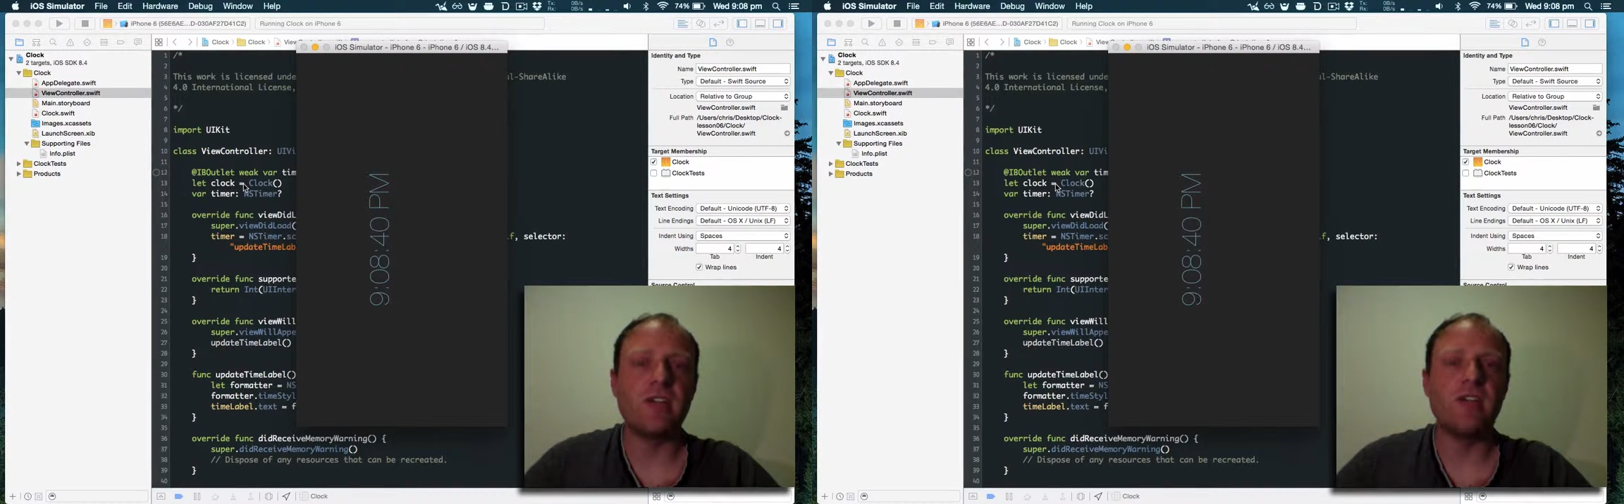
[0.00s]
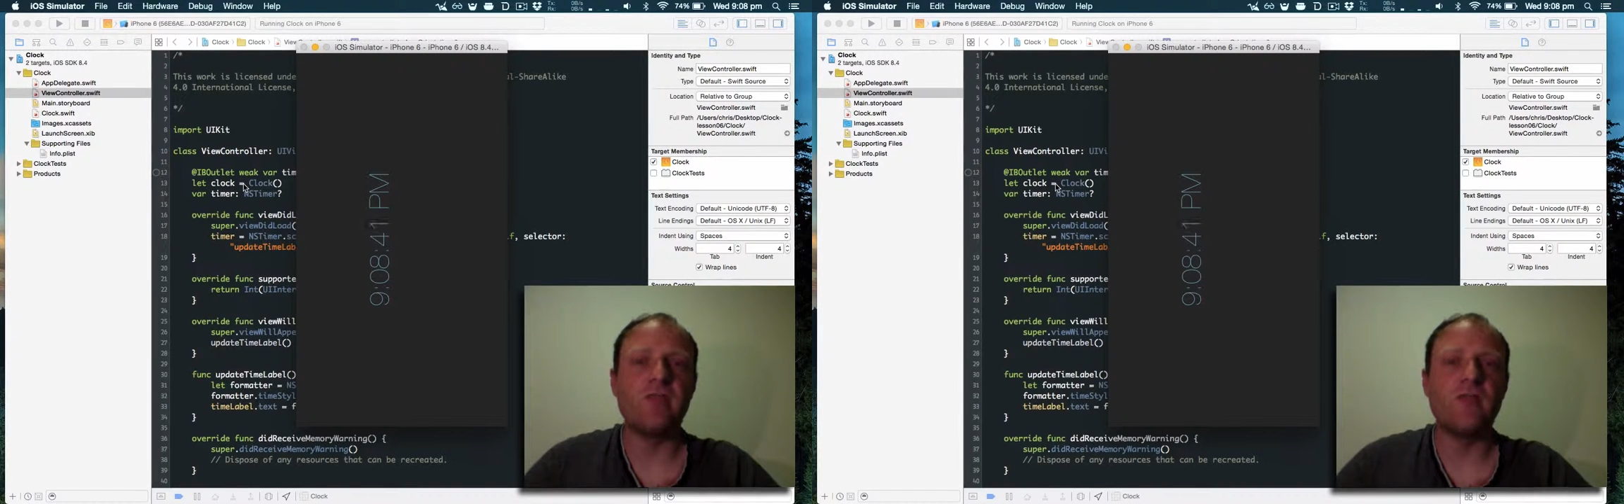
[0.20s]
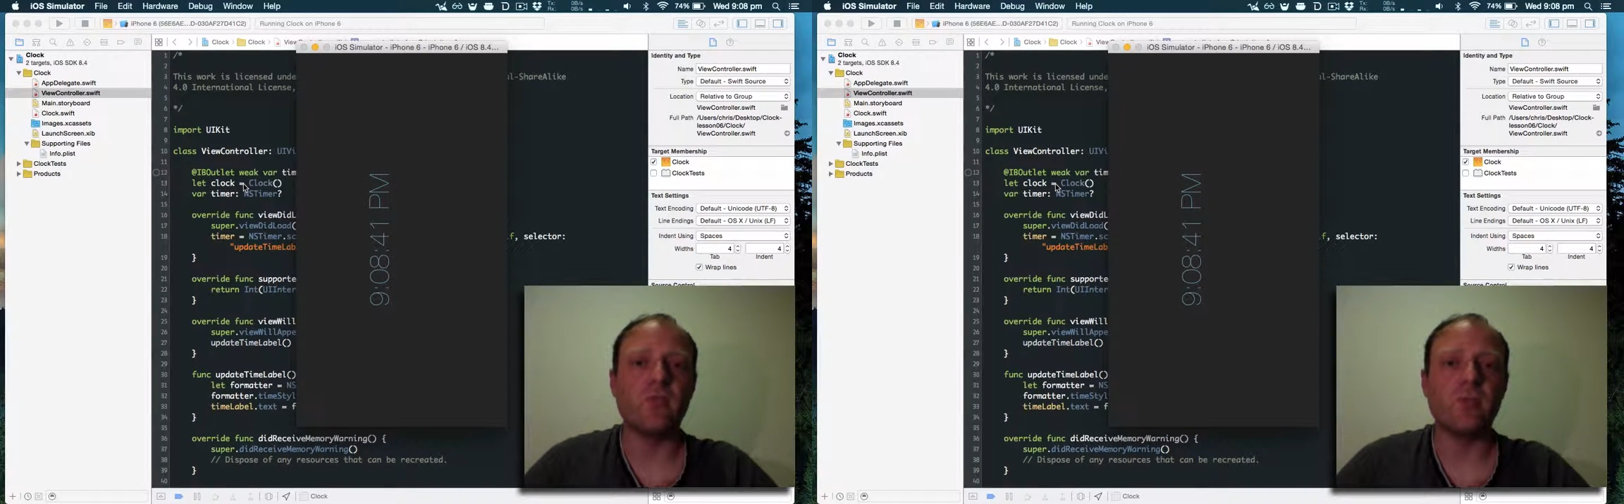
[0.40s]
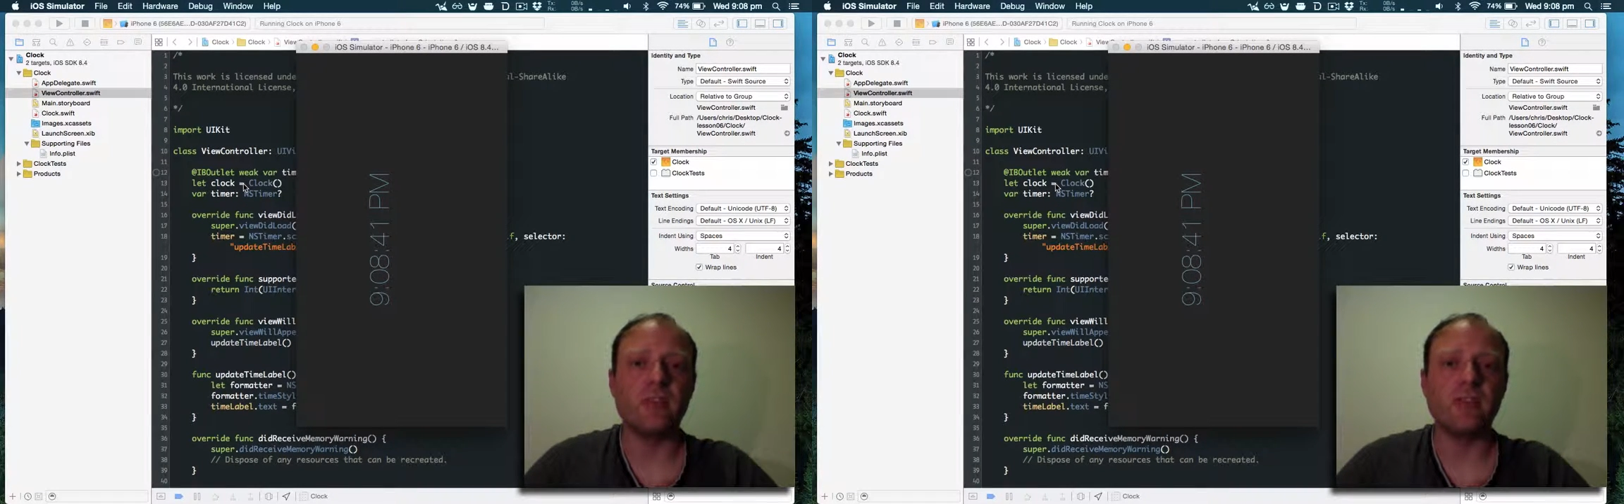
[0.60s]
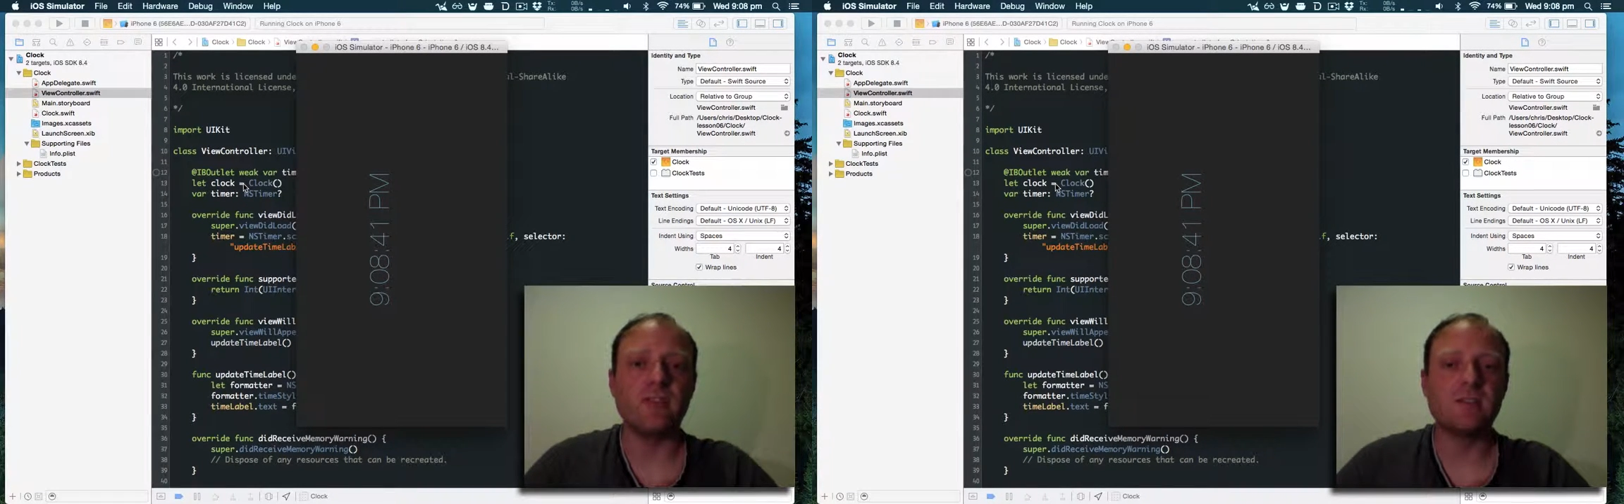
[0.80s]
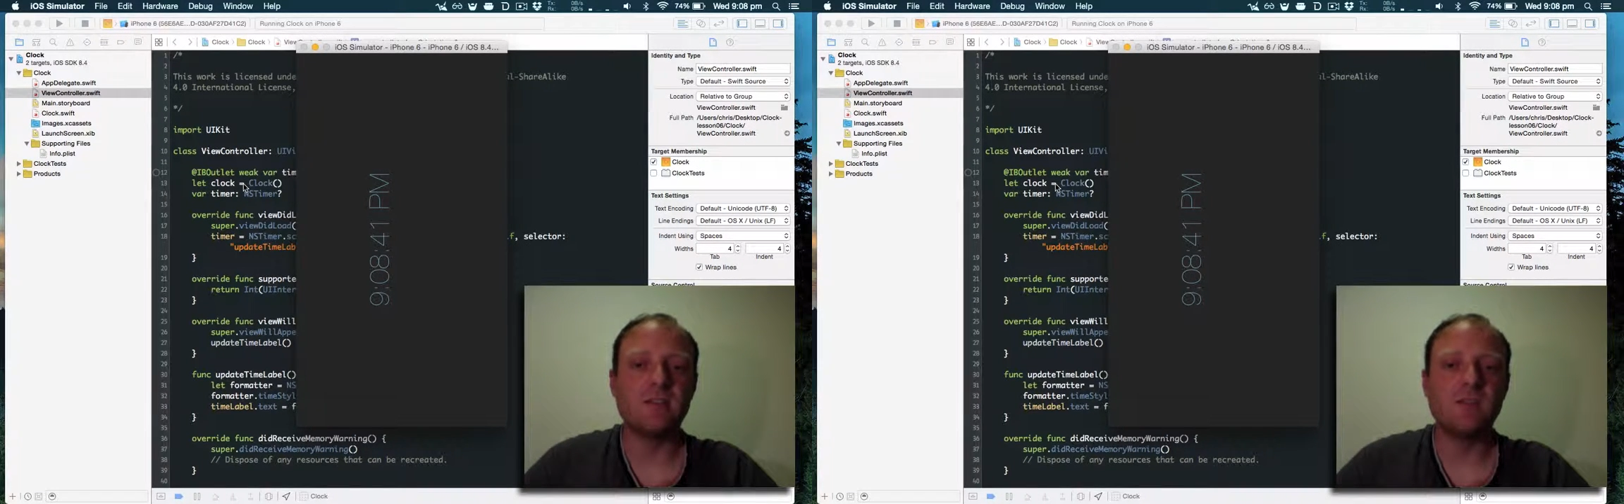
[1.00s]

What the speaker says: the info plist.